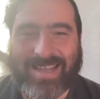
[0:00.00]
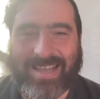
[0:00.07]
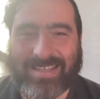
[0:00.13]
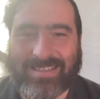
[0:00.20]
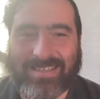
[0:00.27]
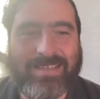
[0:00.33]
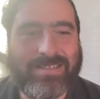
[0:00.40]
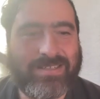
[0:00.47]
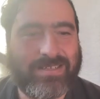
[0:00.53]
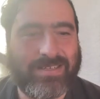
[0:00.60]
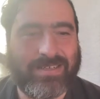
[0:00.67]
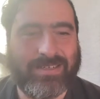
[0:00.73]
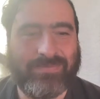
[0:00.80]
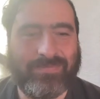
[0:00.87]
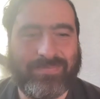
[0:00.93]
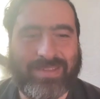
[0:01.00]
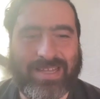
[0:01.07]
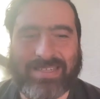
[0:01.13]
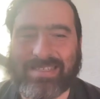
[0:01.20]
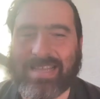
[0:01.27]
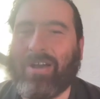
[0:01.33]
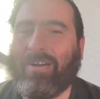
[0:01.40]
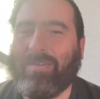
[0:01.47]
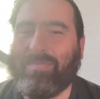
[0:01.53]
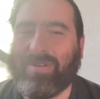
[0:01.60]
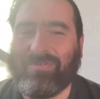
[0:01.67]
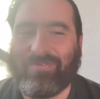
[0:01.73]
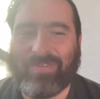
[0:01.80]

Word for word: at least um, that's how I've been